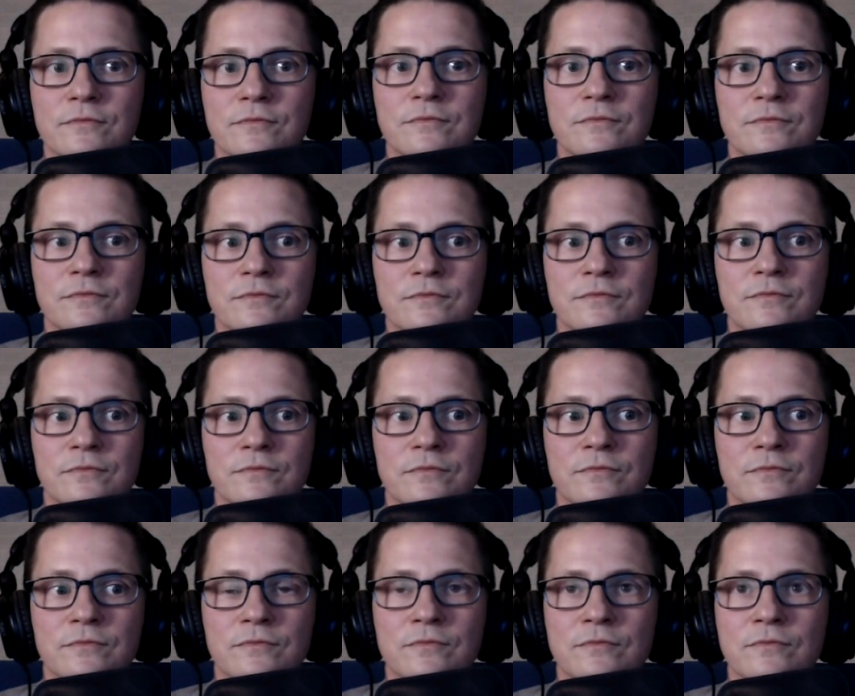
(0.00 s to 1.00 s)

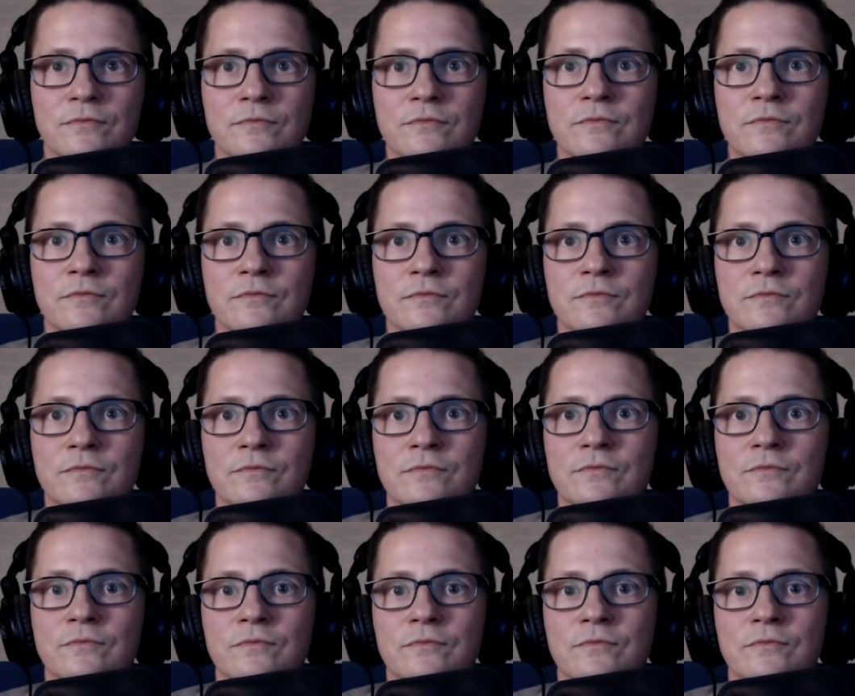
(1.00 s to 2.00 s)

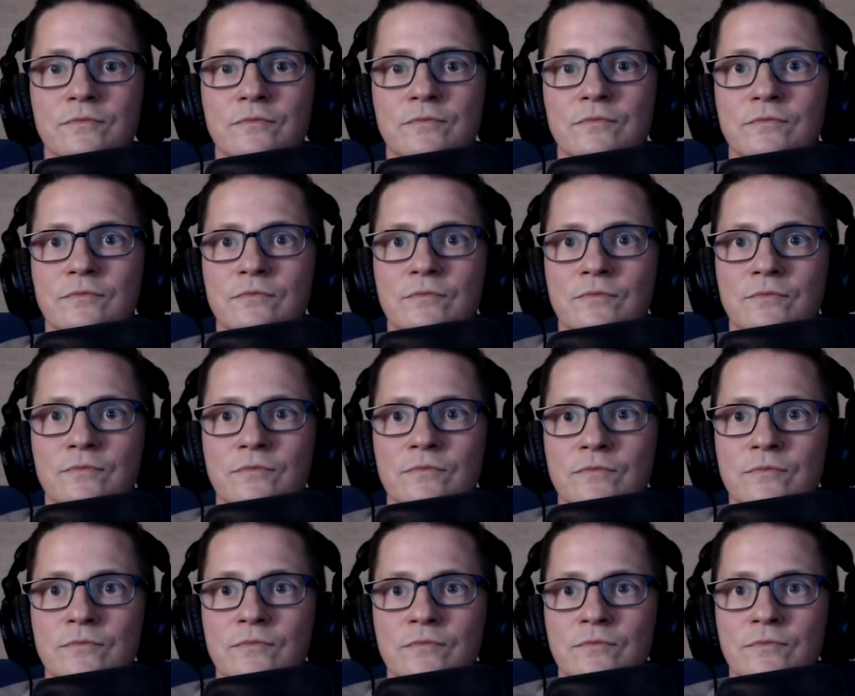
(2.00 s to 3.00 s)

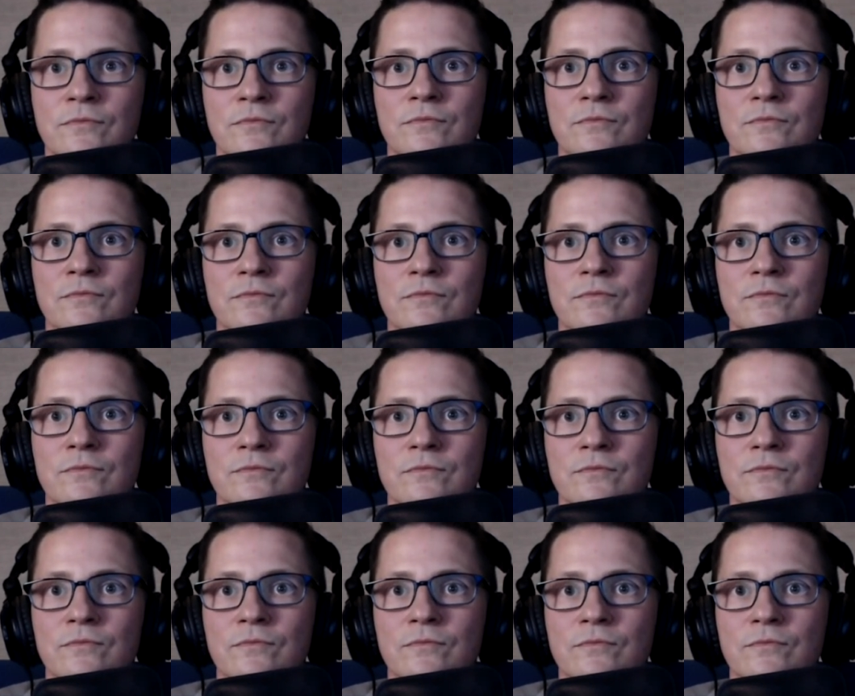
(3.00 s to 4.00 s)

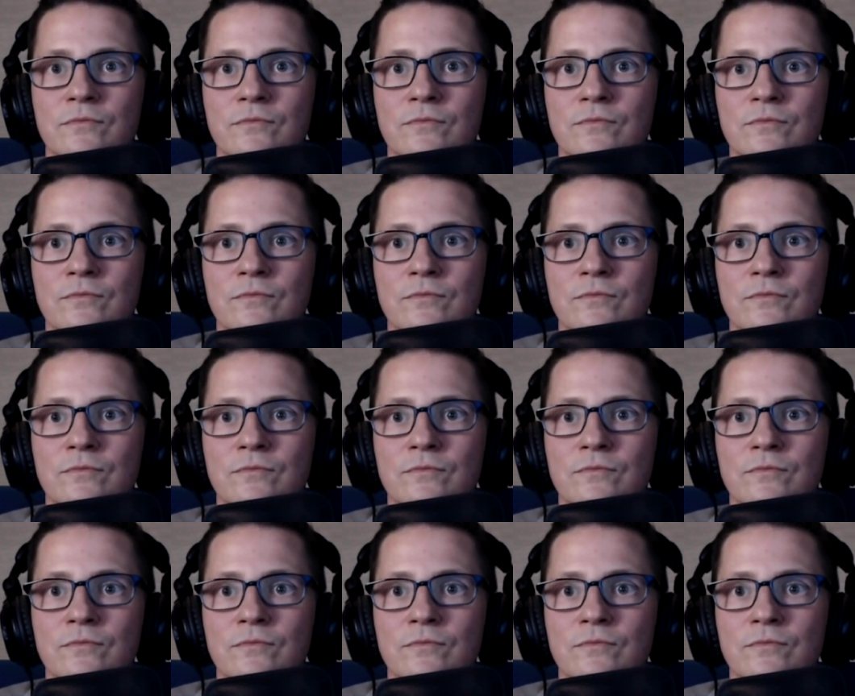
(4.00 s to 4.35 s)
This person isn't speaking.